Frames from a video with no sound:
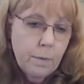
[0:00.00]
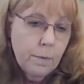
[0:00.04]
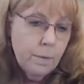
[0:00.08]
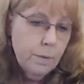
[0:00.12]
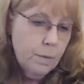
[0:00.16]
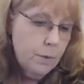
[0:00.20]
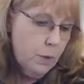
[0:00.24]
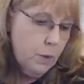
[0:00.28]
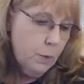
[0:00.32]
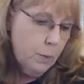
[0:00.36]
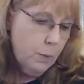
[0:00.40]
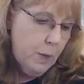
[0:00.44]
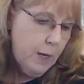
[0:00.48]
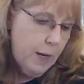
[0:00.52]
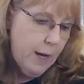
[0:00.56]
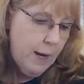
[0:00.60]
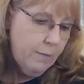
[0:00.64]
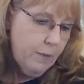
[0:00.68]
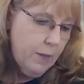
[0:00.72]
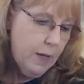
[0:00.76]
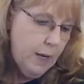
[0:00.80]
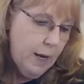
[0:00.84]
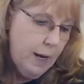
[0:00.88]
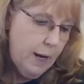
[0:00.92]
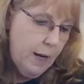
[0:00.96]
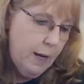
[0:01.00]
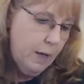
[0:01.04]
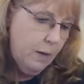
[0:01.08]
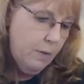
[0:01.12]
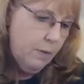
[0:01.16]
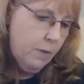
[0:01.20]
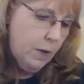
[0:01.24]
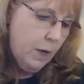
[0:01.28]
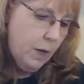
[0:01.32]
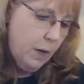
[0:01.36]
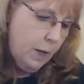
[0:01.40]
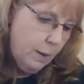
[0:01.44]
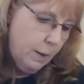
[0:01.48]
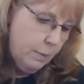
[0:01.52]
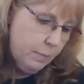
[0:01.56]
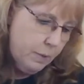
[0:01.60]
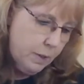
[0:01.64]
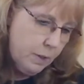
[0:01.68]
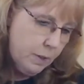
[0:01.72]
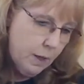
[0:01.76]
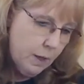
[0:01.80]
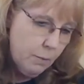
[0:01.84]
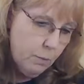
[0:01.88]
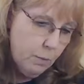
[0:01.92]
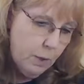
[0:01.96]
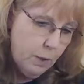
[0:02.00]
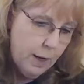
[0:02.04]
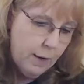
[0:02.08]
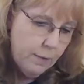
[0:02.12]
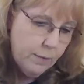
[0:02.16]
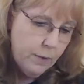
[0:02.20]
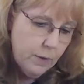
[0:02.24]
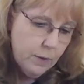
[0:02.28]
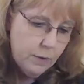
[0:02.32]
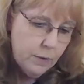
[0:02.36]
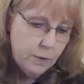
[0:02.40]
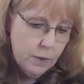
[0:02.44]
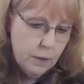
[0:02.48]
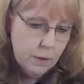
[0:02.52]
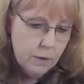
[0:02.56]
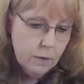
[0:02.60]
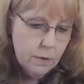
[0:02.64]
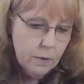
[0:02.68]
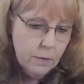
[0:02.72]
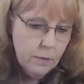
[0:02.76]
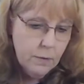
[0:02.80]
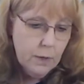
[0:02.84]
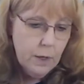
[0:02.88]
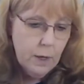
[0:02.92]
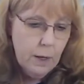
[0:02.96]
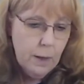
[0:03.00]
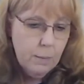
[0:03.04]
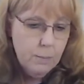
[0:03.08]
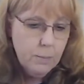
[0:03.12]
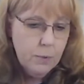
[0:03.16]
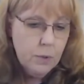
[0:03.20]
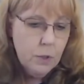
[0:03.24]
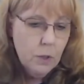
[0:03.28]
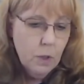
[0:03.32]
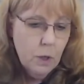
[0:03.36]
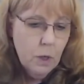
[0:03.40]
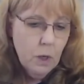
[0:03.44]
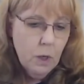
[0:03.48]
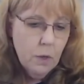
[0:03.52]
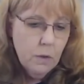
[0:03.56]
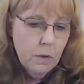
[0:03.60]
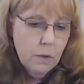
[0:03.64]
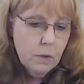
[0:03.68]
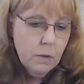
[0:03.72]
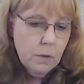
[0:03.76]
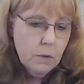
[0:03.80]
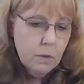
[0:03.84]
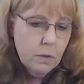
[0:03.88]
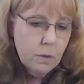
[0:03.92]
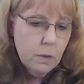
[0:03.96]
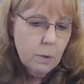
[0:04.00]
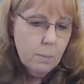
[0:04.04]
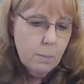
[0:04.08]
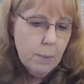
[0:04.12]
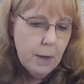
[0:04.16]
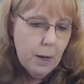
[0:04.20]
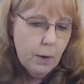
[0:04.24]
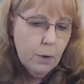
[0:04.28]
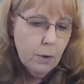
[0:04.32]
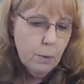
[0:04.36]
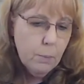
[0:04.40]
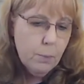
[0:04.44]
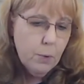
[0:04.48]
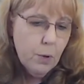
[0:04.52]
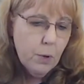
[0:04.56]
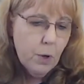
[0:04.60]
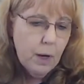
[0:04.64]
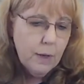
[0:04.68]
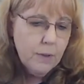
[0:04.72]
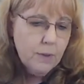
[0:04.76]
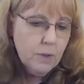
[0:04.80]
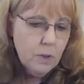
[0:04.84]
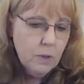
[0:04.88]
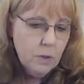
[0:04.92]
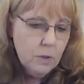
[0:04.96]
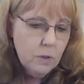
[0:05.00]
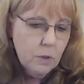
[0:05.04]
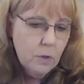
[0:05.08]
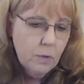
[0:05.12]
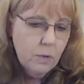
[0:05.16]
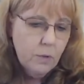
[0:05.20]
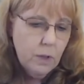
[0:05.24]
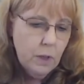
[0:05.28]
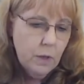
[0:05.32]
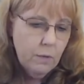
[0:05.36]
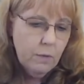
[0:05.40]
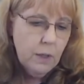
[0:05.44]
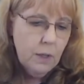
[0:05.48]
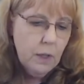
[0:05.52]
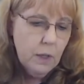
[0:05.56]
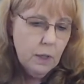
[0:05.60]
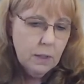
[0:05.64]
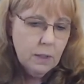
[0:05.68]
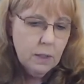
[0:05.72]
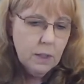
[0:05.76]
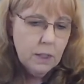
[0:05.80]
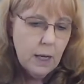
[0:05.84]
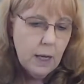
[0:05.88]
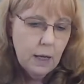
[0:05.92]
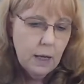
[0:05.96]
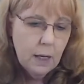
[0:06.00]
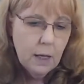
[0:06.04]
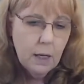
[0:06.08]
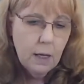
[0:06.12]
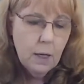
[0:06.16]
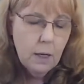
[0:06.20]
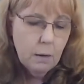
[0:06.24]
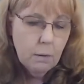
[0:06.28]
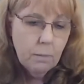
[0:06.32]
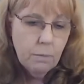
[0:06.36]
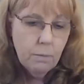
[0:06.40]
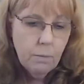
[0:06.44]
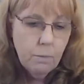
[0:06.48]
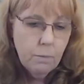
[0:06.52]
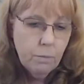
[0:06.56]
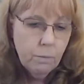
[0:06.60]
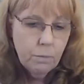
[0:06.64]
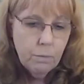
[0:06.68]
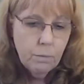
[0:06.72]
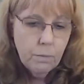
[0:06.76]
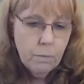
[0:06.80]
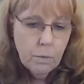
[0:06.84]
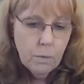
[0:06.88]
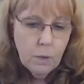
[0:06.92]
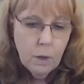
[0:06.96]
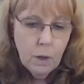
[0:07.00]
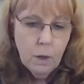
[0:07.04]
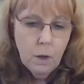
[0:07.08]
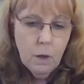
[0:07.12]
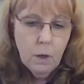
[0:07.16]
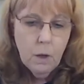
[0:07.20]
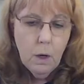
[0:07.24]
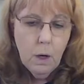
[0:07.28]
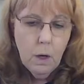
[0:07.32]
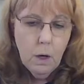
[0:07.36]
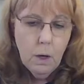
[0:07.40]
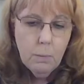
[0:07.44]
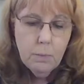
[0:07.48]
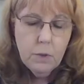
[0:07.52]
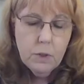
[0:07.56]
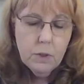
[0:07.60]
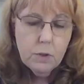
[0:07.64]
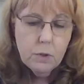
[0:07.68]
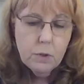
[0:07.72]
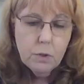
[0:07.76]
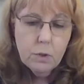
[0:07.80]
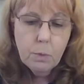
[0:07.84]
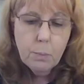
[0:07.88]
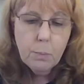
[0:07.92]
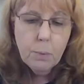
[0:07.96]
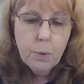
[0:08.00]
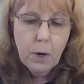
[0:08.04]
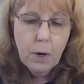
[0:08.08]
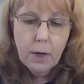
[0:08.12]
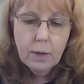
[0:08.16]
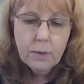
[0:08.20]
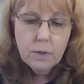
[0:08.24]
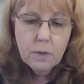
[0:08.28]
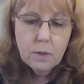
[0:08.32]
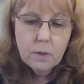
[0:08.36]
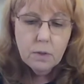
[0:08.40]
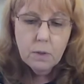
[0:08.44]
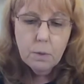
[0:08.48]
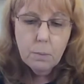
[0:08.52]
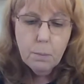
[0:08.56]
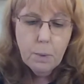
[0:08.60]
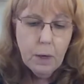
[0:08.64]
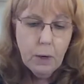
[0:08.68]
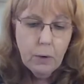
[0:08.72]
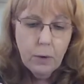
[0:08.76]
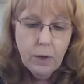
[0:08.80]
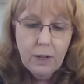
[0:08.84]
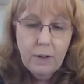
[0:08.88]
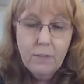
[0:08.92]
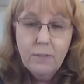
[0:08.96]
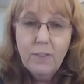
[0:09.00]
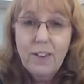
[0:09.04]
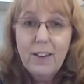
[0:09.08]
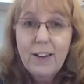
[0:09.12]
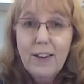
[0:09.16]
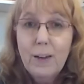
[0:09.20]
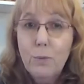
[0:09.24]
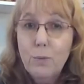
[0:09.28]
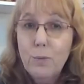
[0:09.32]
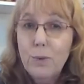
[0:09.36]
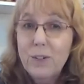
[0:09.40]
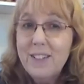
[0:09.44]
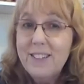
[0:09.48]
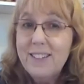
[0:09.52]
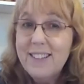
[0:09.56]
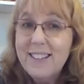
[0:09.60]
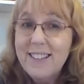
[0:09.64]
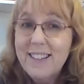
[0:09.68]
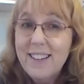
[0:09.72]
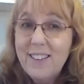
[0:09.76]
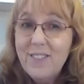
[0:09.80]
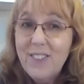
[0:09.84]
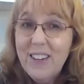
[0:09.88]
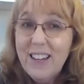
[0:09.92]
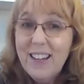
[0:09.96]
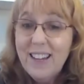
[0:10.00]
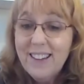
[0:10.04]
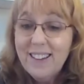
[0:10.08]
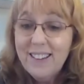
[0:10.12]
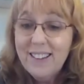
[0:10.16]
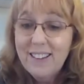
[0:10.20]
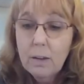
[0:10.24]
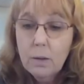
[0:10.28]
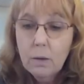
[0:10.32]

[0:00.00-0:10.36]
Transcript: So we have the Eight of Cups and we have the Six of Cups. This is about a process of giving and taking. This is a process about giving and receiving.